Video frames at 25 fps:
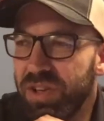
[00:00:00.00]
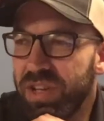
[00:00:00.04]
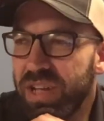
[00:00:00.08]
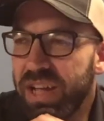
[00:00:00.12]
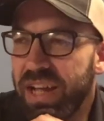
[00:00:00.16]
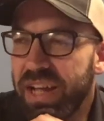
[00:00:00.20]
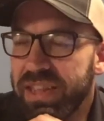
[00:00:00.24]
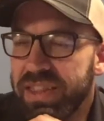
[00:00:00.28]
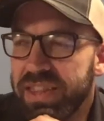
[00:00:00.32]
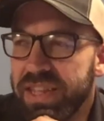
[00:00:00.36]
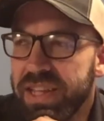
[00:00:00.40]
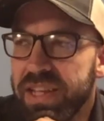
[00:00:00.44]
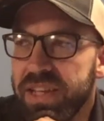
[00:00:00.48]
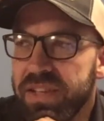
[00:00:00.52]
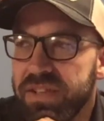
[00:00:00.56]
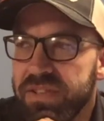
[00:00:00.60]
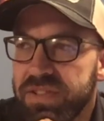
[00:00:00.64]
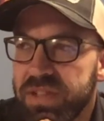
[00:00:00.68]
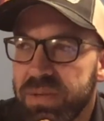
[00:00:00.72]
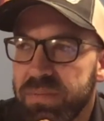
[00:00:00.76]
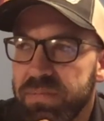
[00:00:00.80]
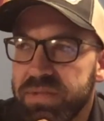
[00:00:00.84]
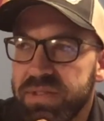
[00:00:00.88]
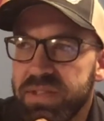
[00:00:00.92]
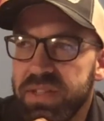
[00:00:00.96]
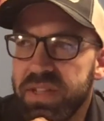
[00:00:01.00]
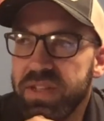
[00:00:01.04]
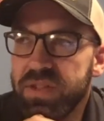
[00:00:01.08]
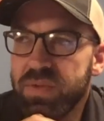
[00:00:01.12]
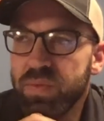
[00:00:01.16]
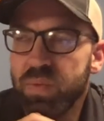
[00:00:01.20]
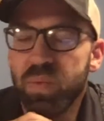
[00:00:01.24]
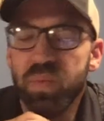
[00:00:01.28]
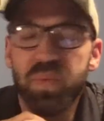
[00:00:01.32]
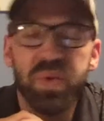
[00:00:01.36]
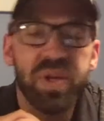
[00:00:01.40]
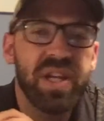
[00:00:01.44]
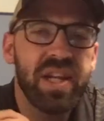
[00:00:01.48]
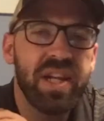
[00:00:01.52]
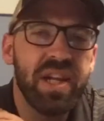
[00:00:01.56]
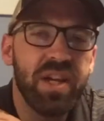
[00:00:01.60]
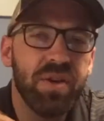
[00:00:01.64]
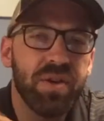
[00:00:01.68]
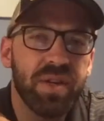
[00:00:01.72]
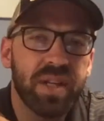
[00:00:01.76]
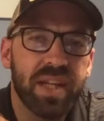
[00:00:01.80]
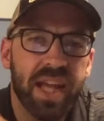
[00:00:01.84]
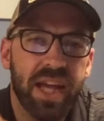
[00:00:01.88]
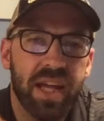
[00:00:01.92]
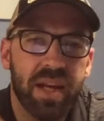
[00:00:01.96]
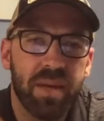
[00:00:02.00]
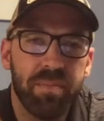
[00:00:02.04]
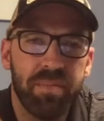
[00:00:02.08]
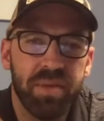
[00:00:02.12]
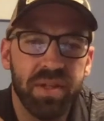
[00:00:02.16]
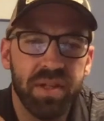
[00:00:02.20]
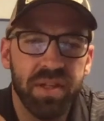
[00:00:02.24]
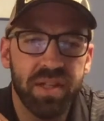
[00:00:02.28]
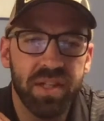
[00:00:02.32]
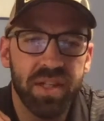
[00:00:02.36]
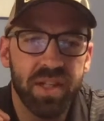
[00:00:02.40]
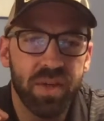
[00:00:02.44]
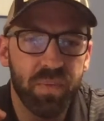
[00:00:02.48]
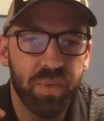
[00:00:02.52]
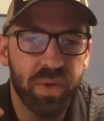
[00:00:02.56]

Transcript: I think in some sense when we hear accountability,